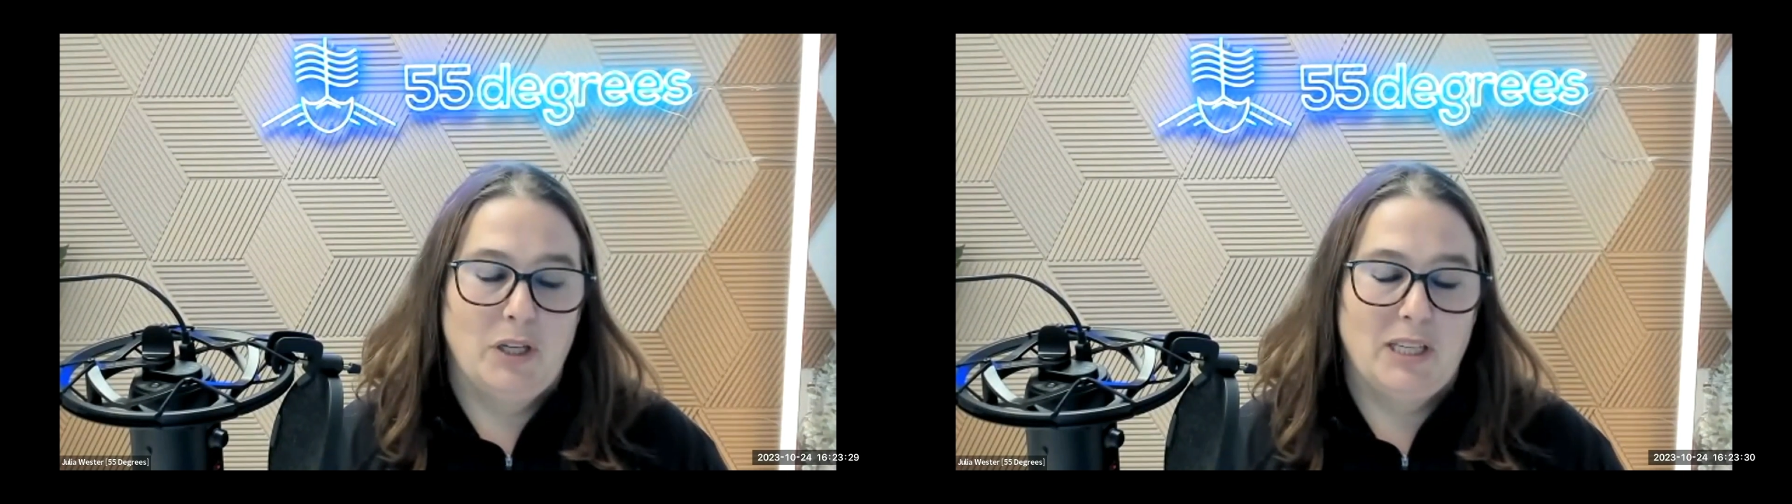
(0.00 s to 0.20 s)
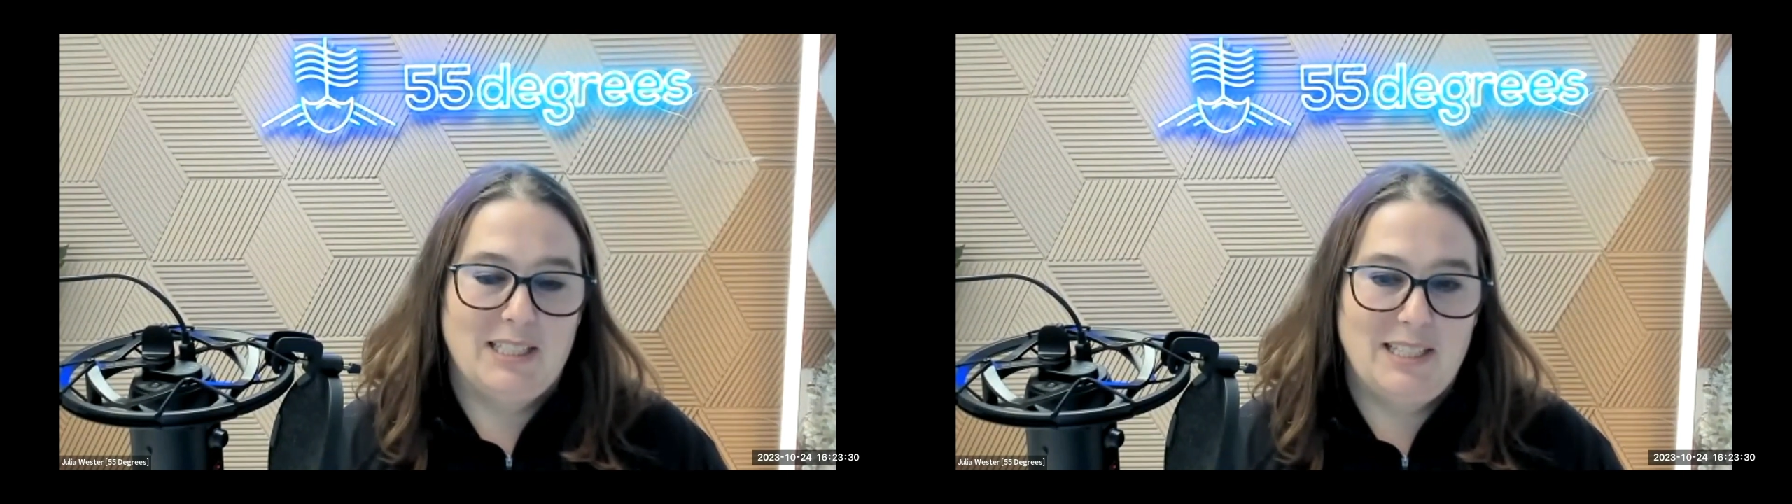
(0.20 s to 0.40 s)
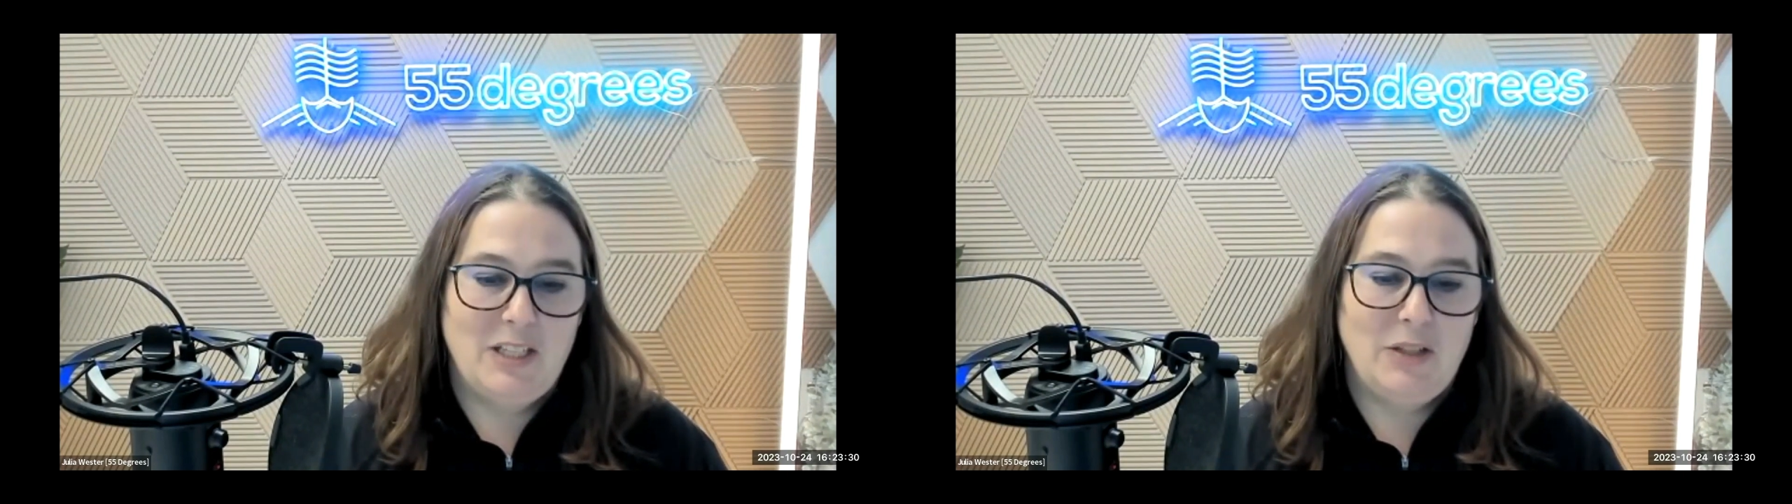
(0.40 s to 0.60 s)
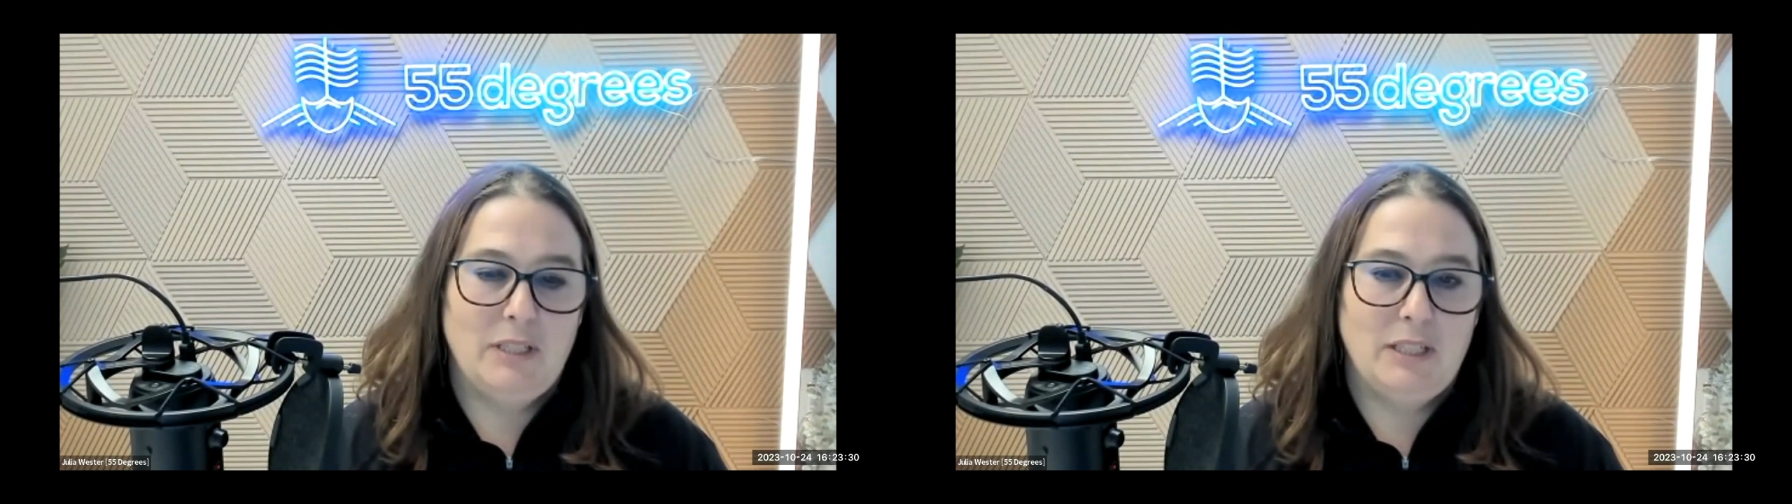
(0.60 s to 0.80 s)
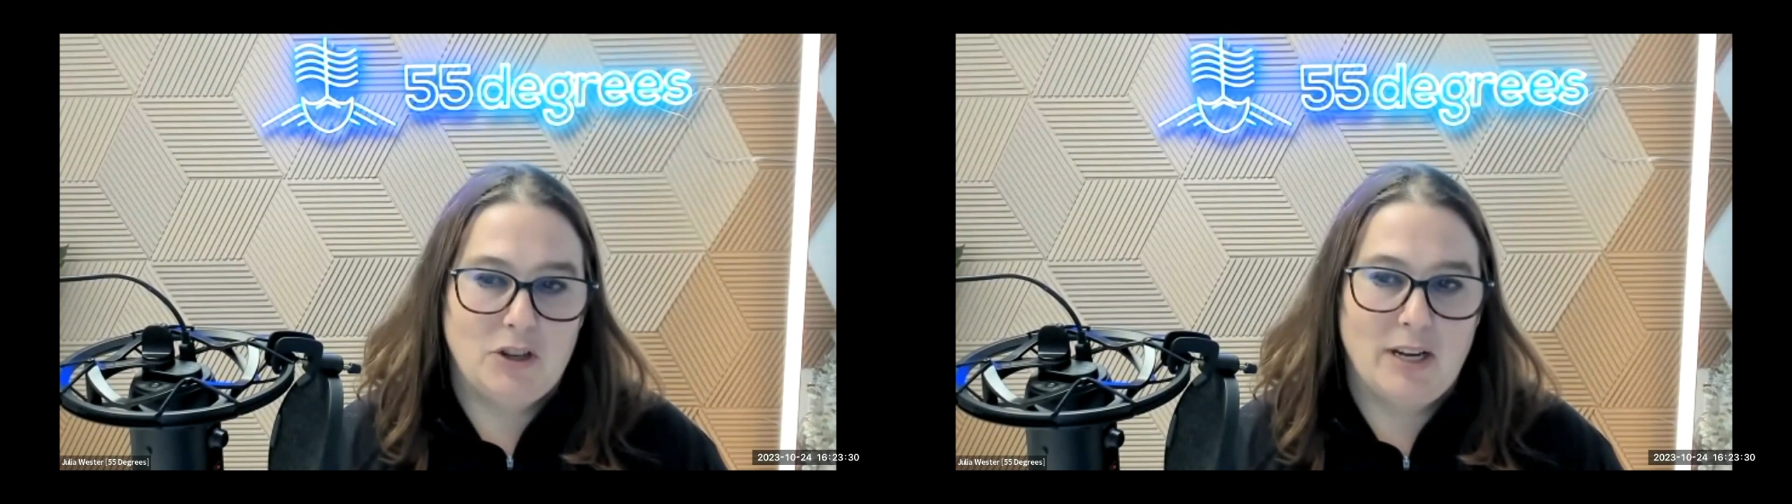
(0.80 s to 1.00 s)

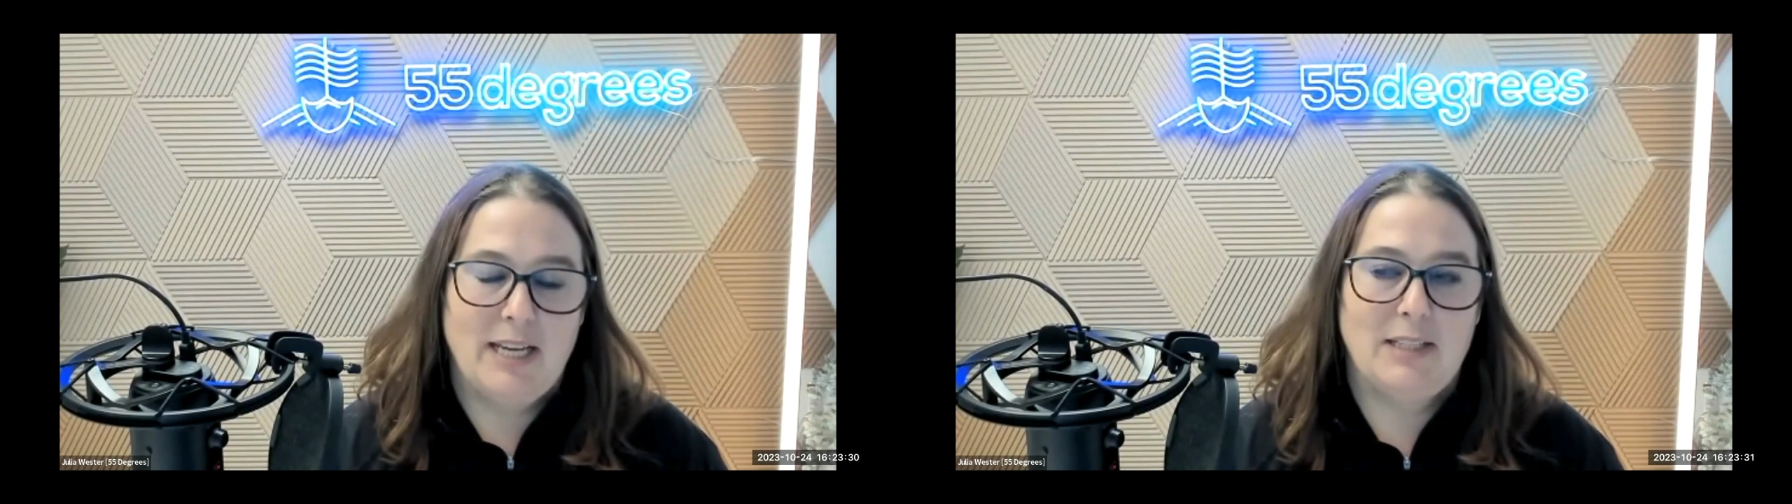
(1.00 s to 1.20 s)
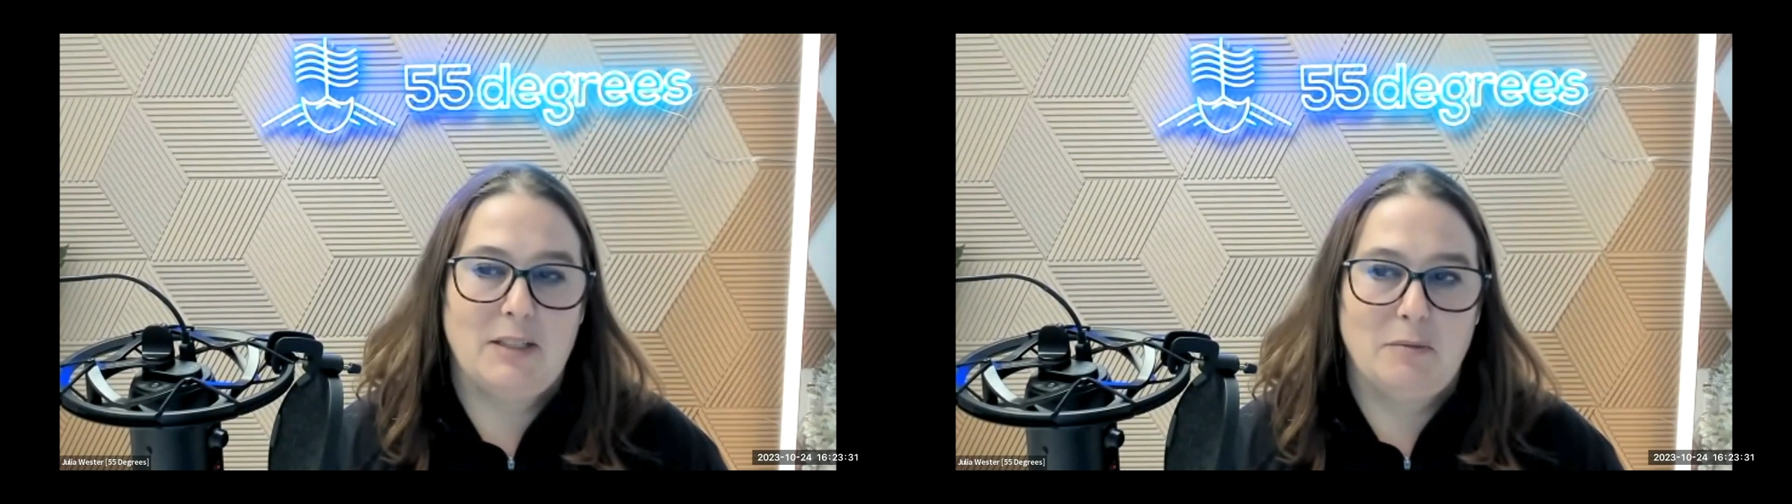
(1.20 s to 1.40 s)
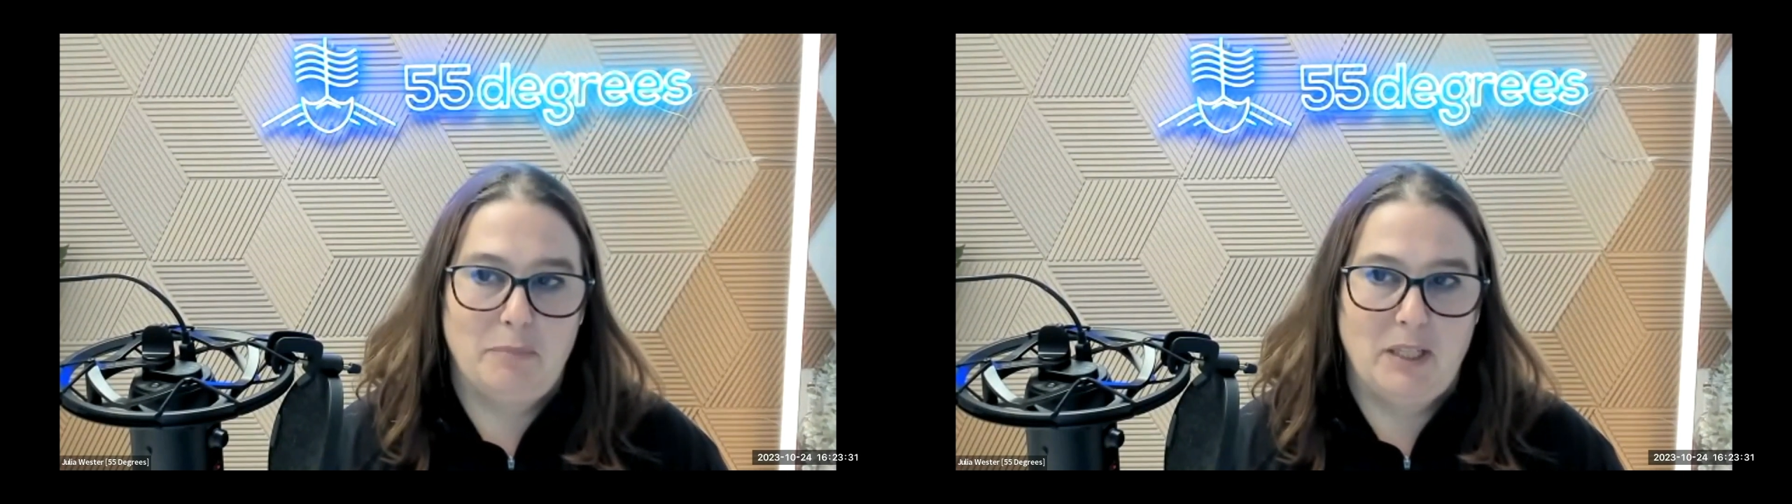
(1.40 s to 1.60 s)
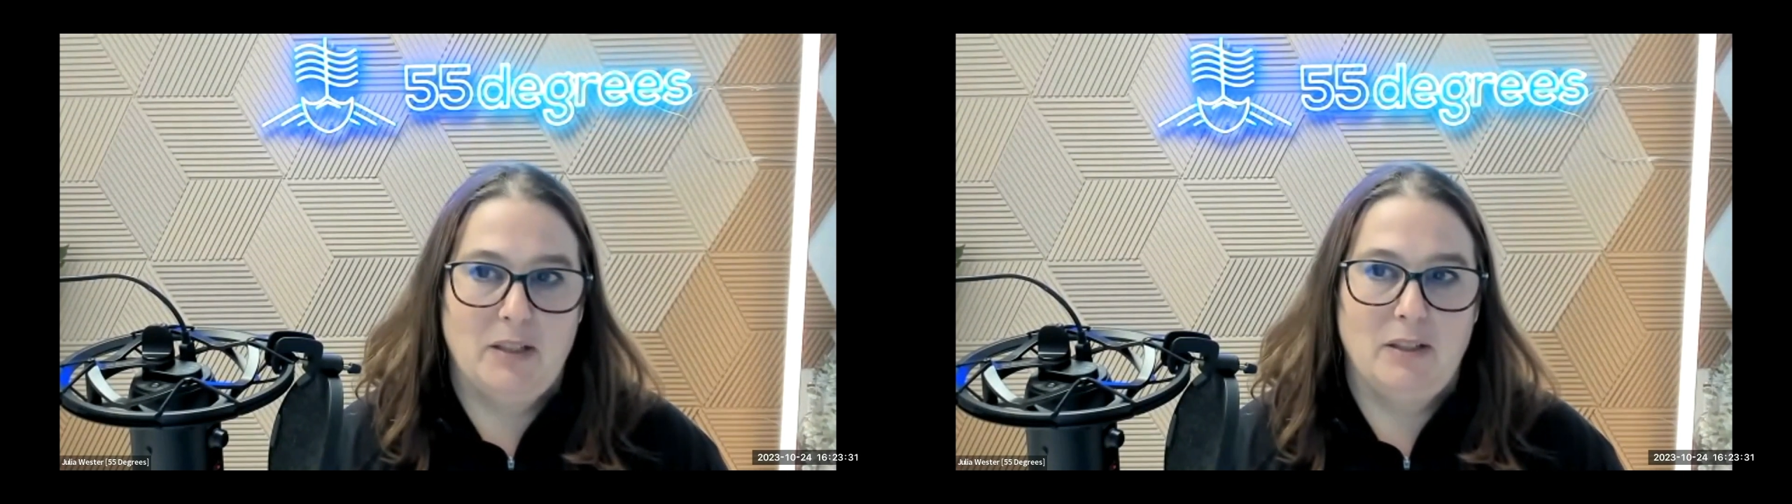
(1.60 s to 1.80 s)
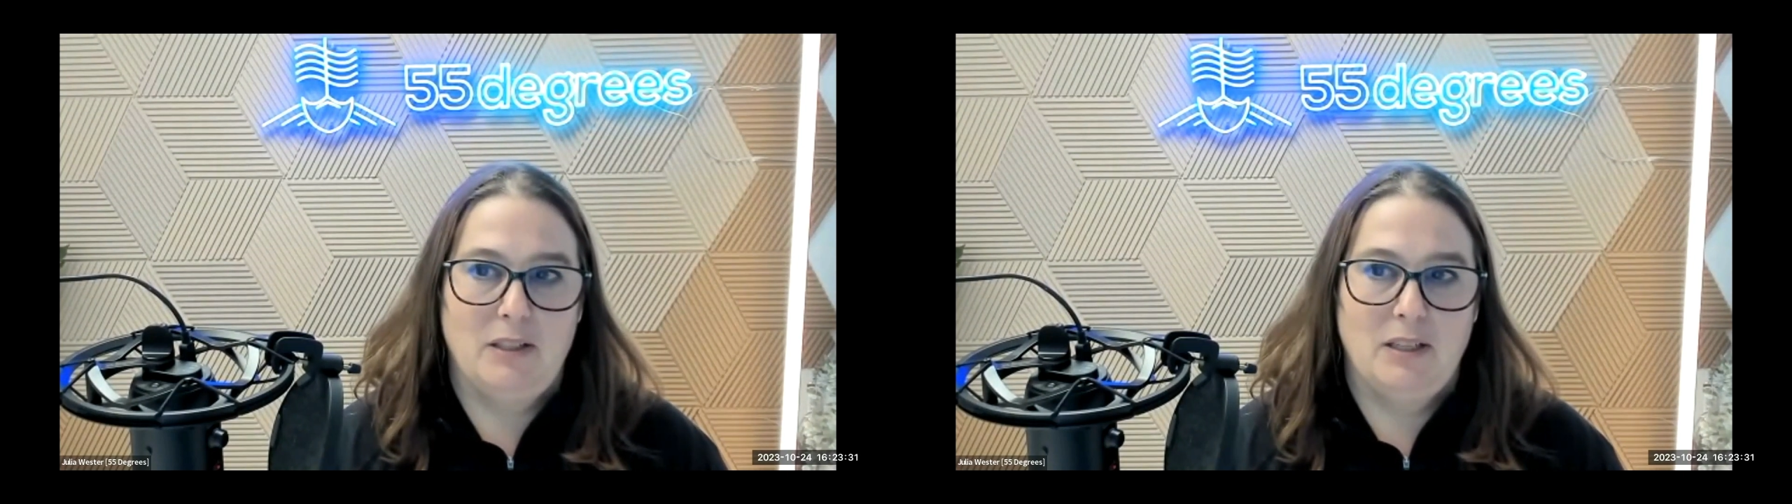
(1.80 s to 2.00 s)
continually trying to
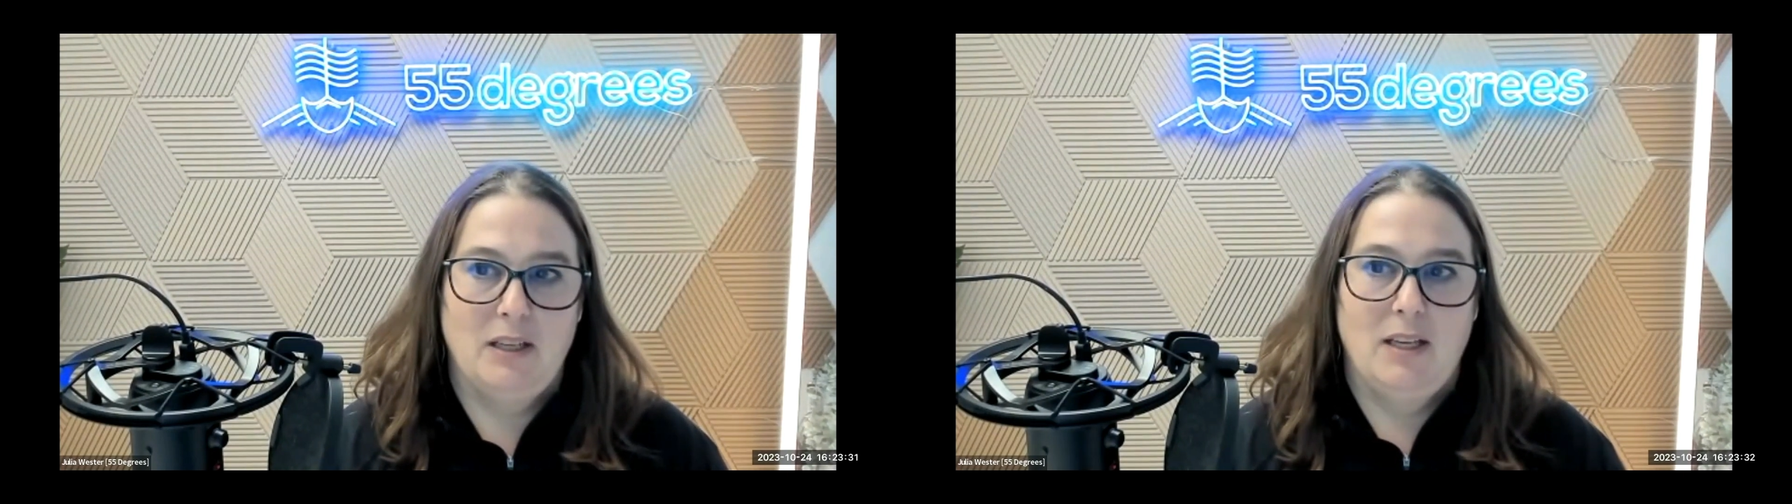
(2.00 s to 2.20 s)
build